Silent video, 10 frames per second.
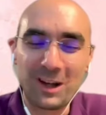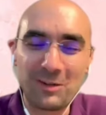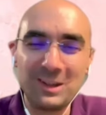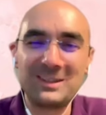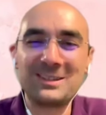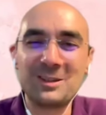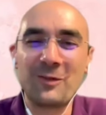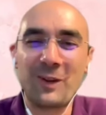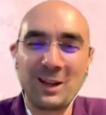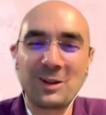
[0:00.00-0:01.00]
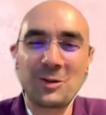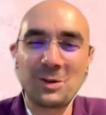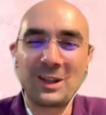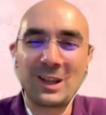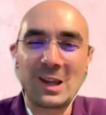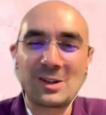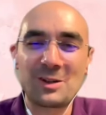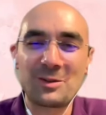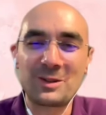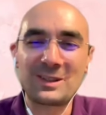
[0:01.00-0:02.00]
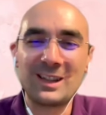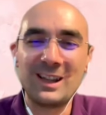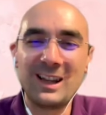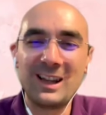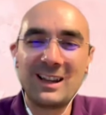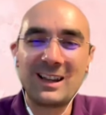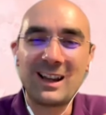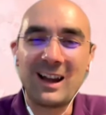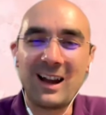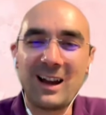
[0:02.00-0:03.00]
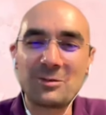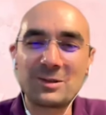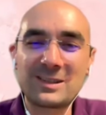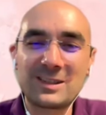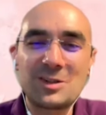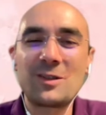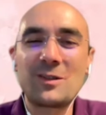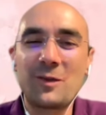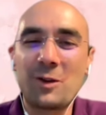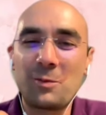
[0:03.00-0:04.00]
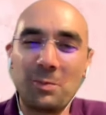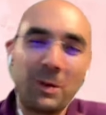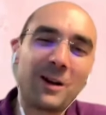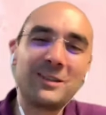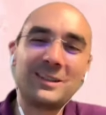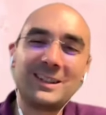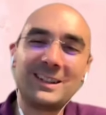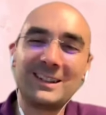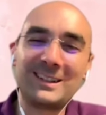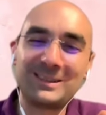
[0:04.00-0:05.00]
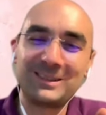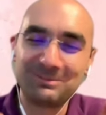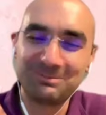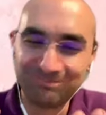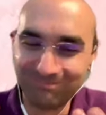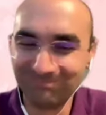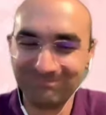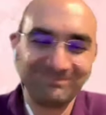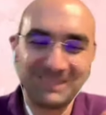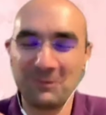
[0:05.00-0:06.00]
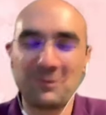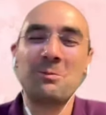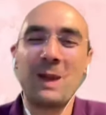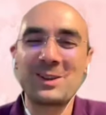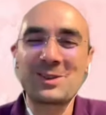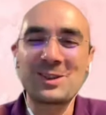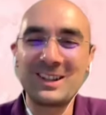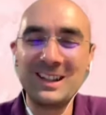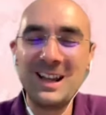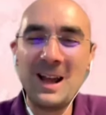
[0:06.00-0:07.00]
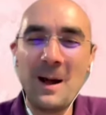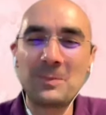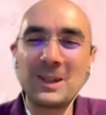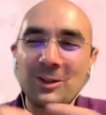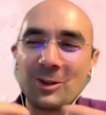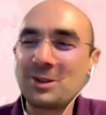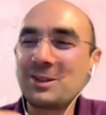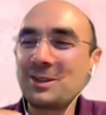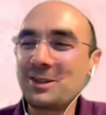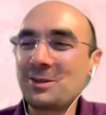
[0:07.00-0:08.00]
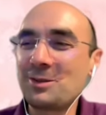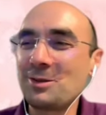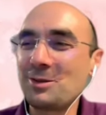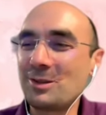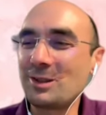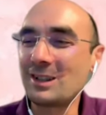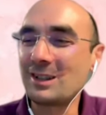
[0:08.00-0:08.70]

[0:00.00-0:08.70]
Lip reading: I read Nonviolent Communication, I was searching for parenting information in order to